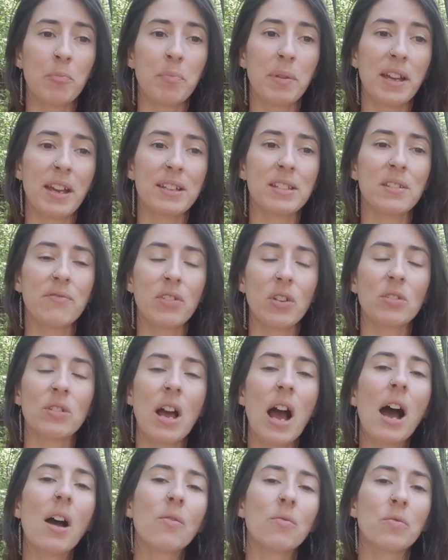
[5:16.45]
Because if you're
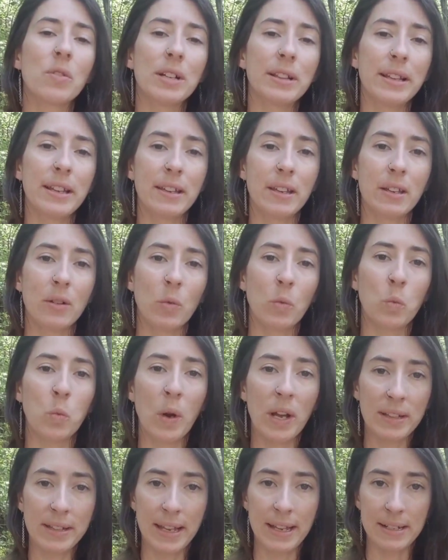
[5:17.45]
not really
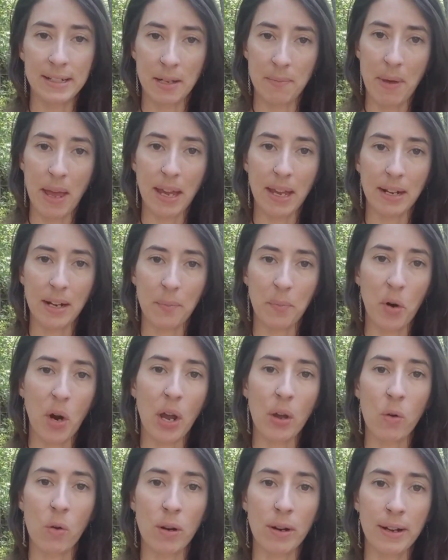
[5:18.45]
willing to make it a
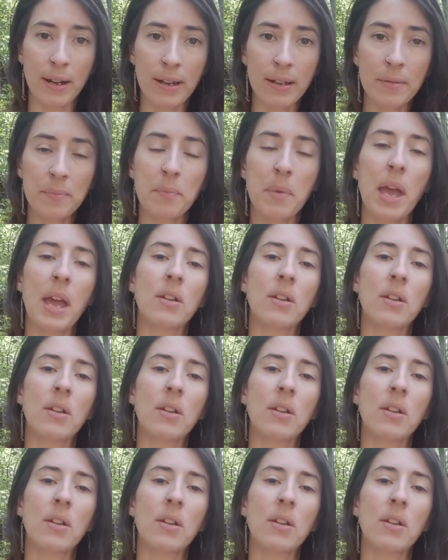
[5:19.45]
priority